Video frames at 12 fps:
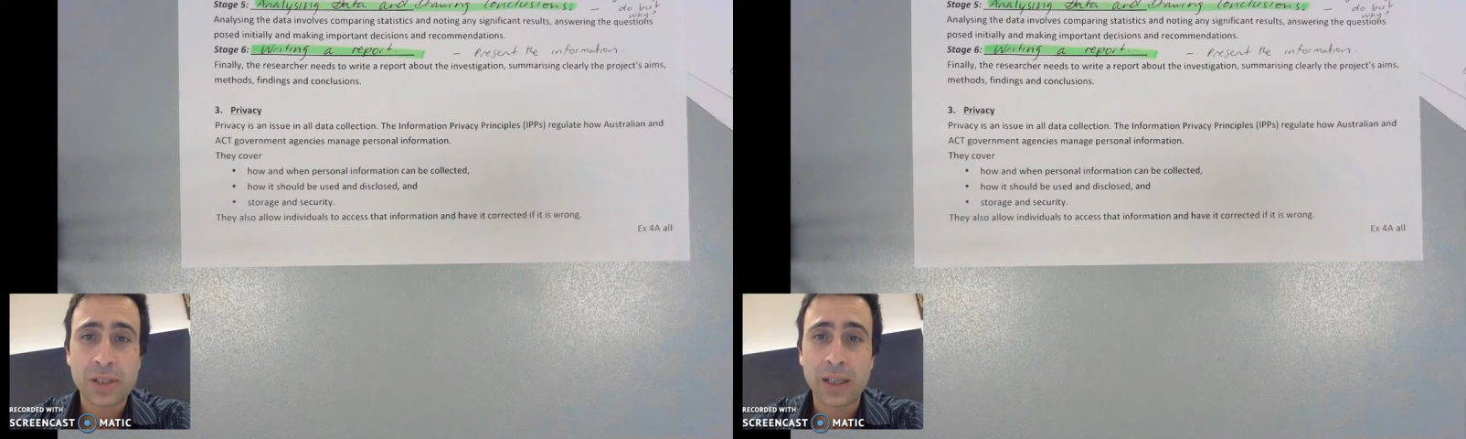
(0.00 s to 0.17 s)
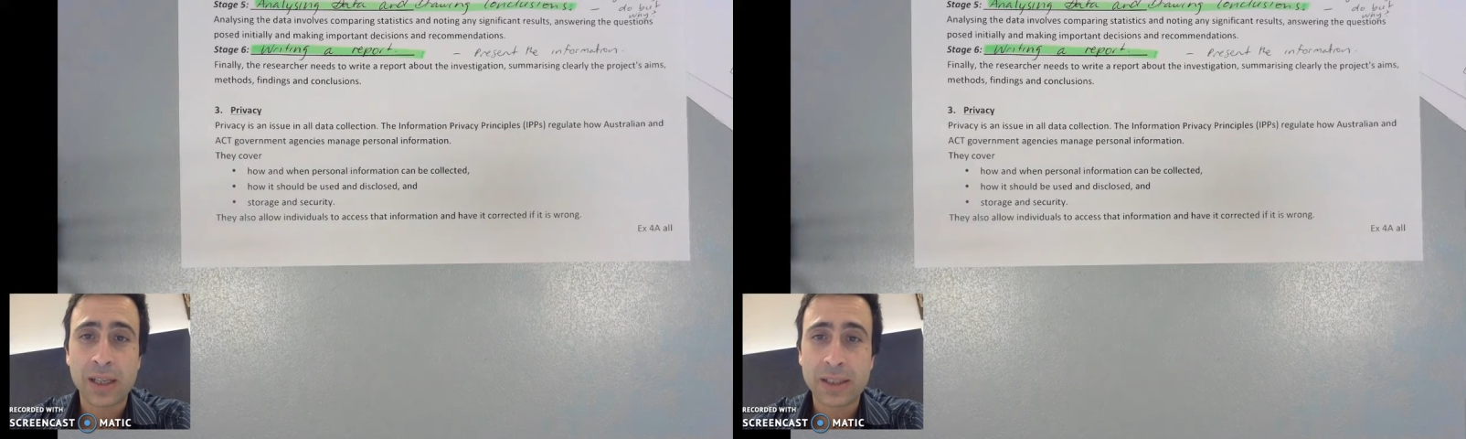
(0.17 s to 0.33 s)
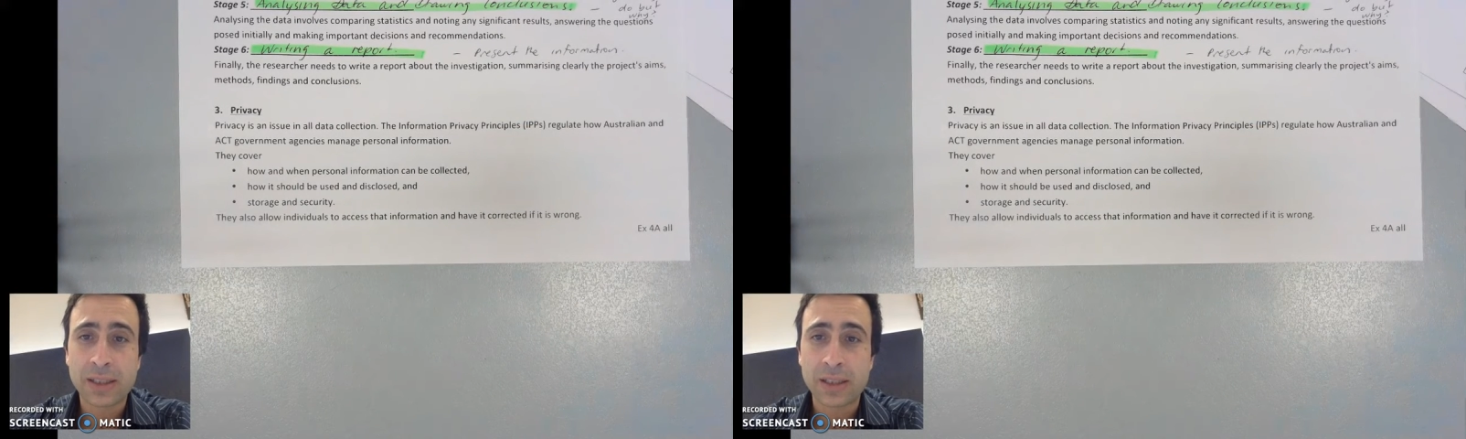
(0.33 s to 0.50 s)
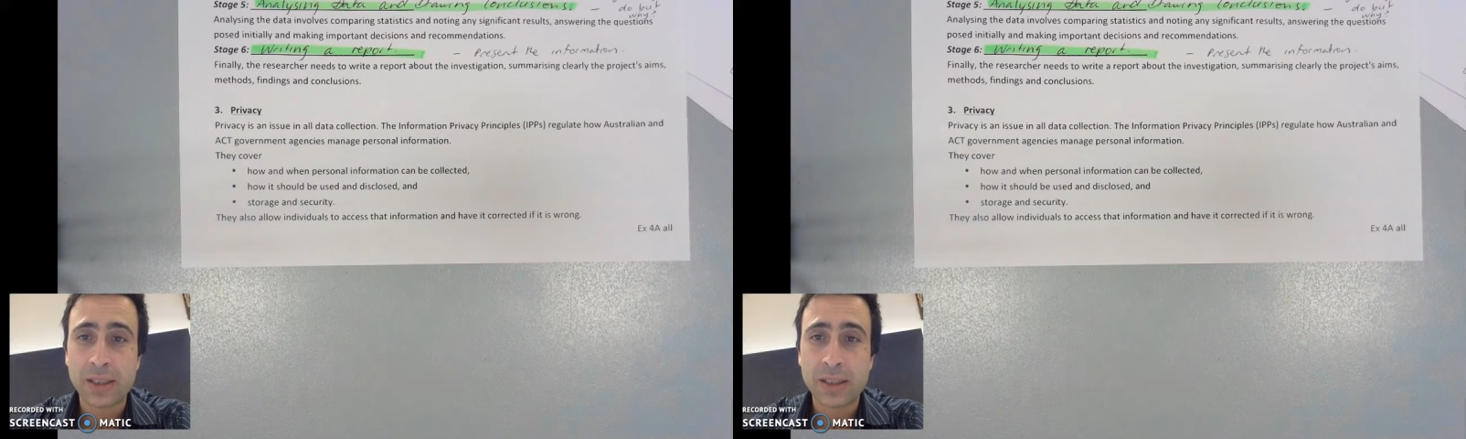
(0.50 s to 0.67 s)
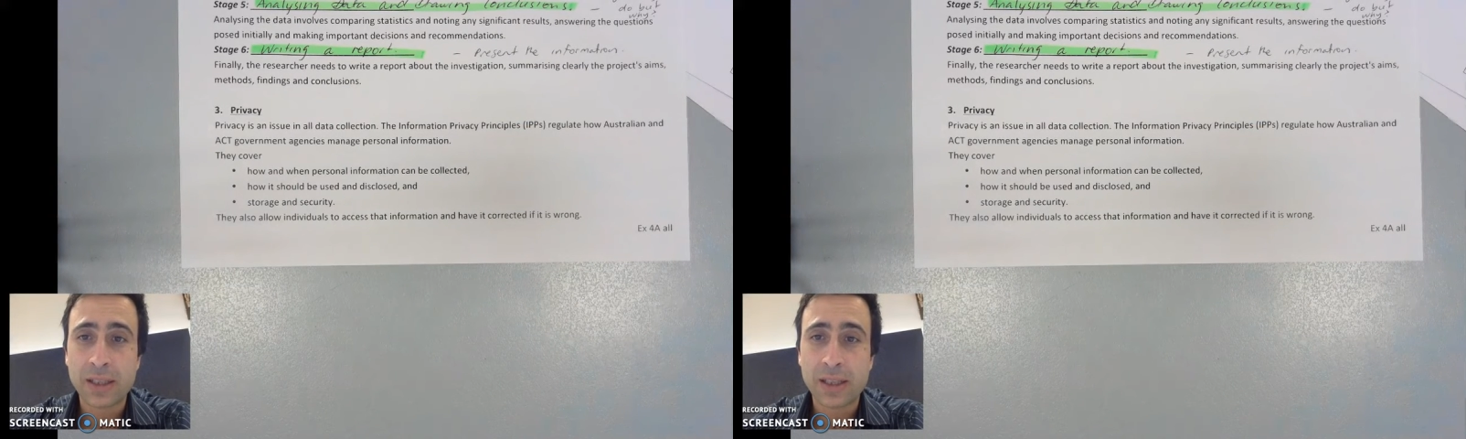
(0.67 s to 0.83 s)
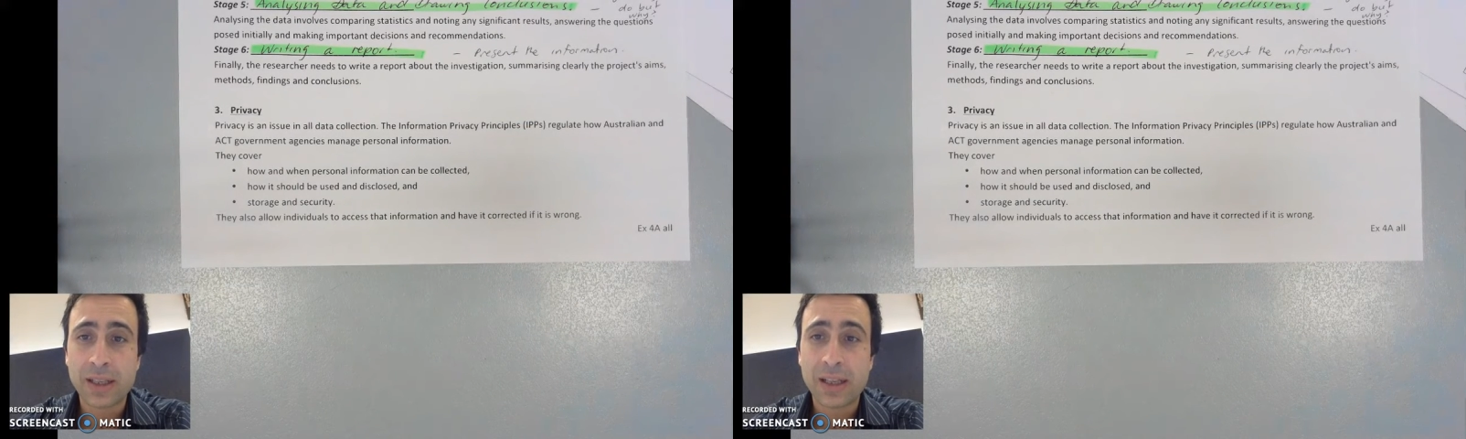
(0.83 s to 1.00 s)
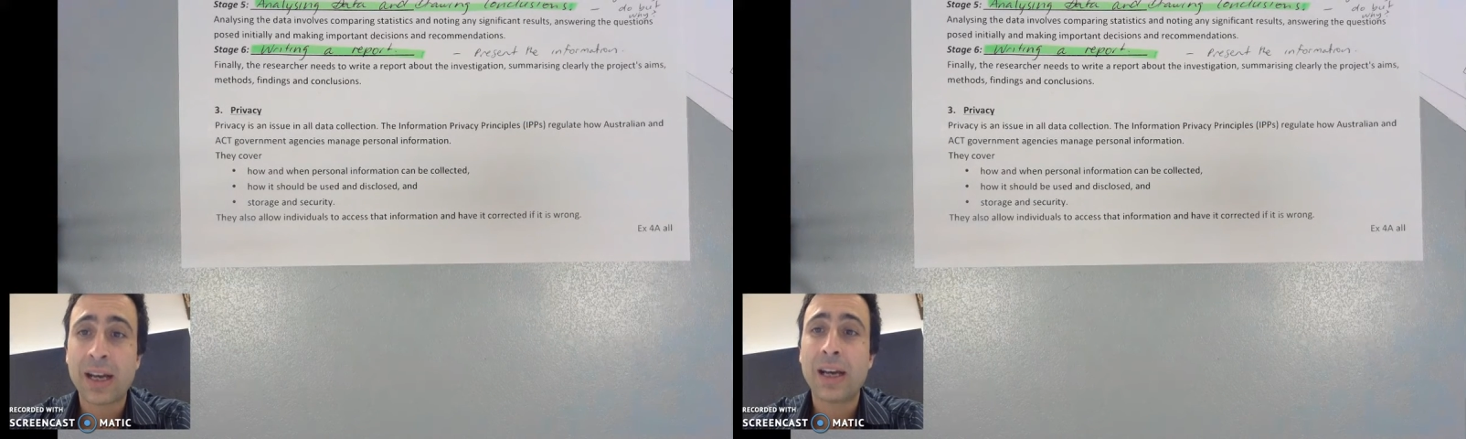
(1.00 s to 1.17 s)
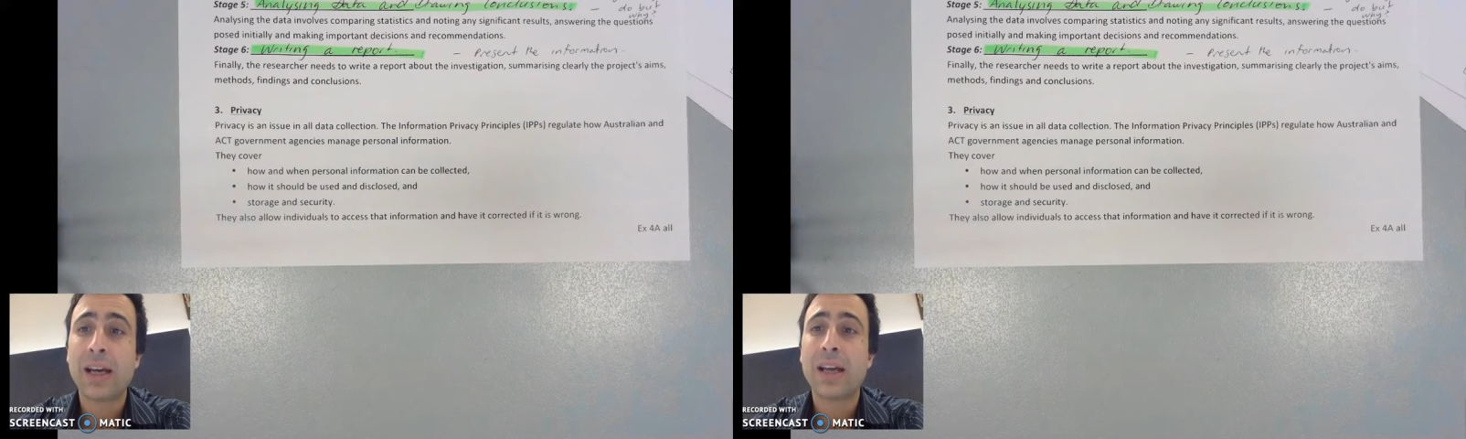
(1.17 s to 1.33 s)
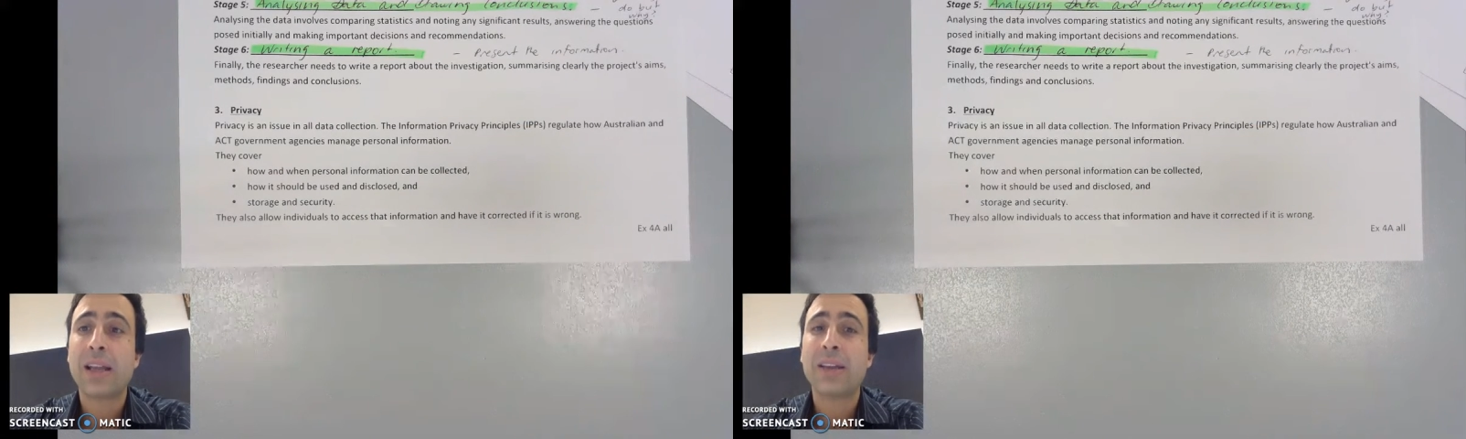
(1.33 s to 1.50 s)
collected,
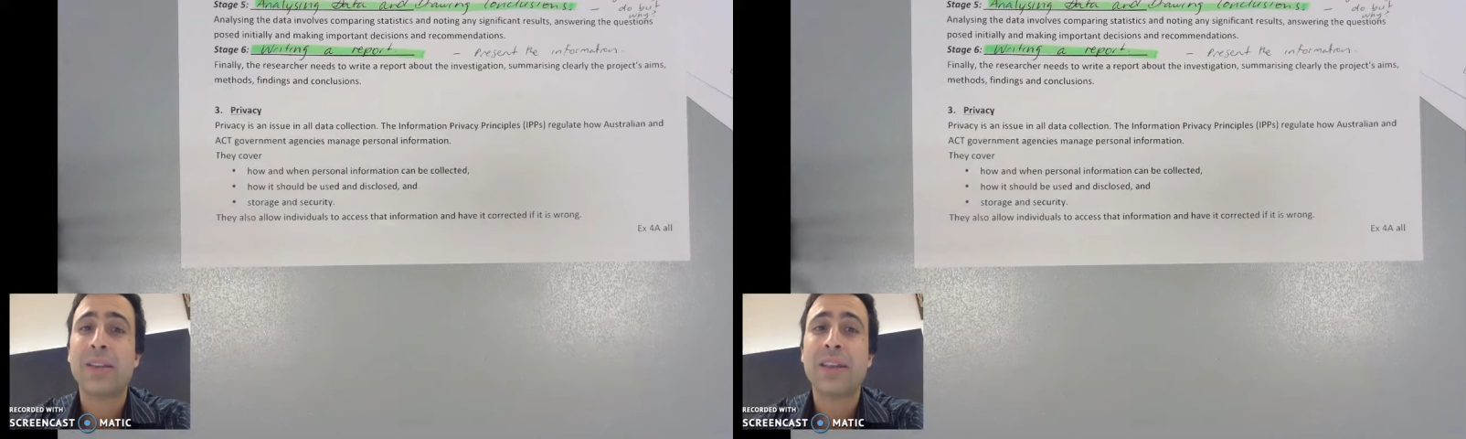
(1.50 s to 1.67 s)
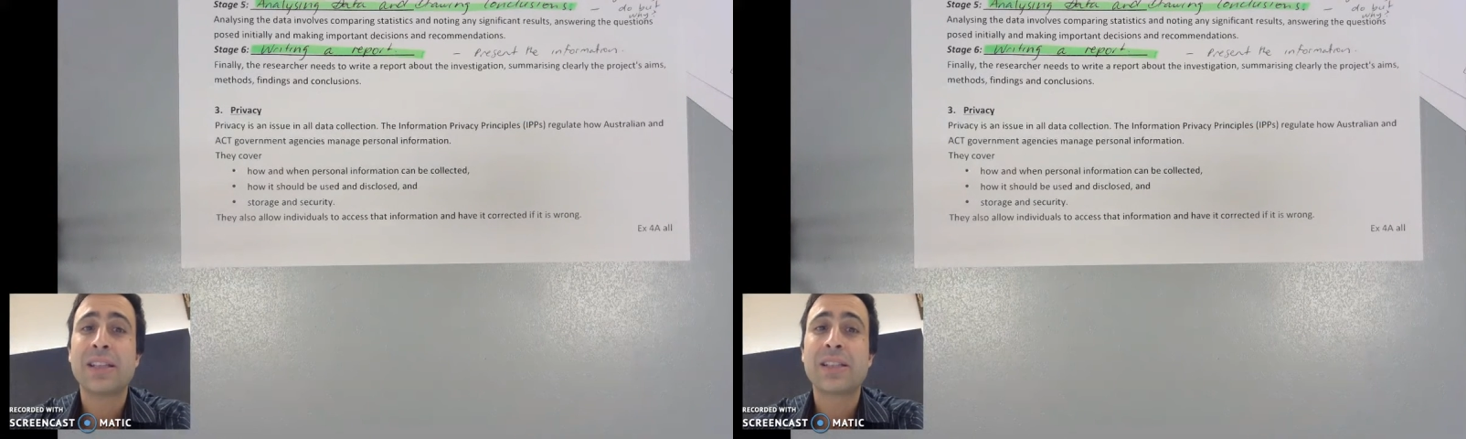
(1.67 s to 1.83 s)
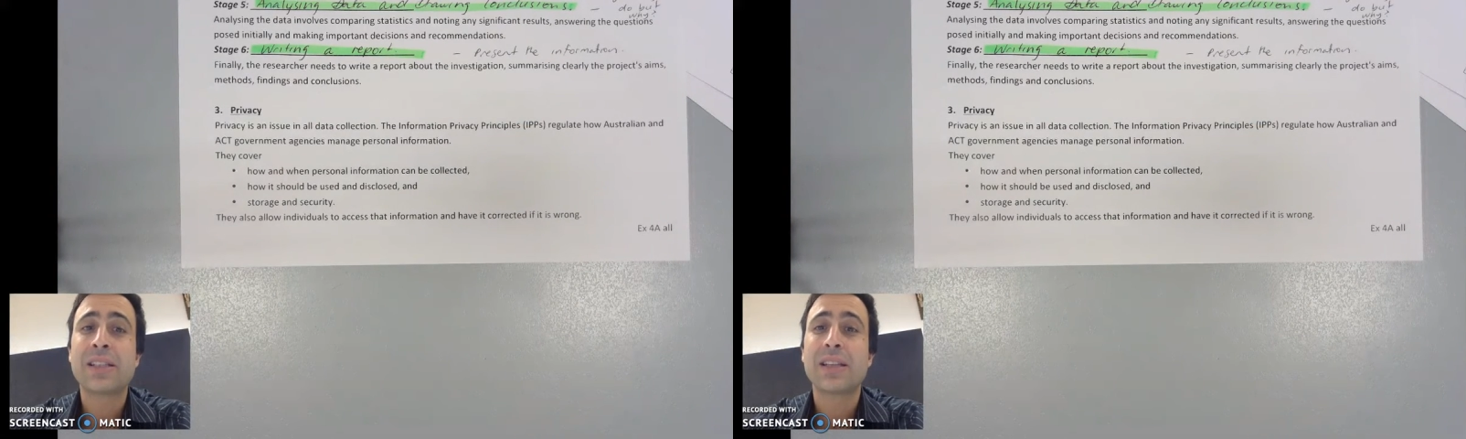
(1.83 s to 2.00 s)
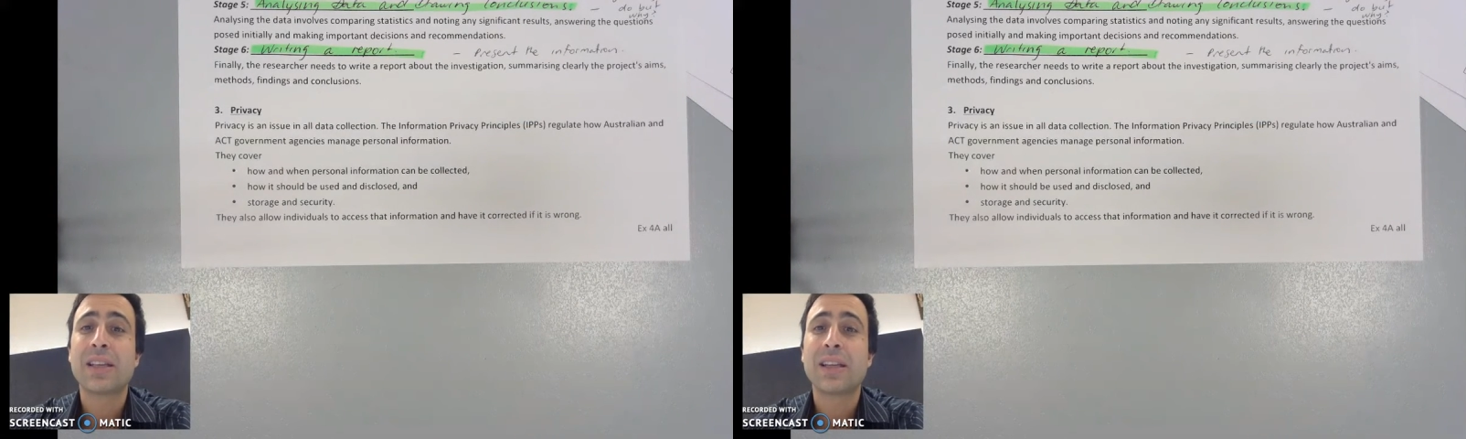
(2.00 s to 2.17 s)
there's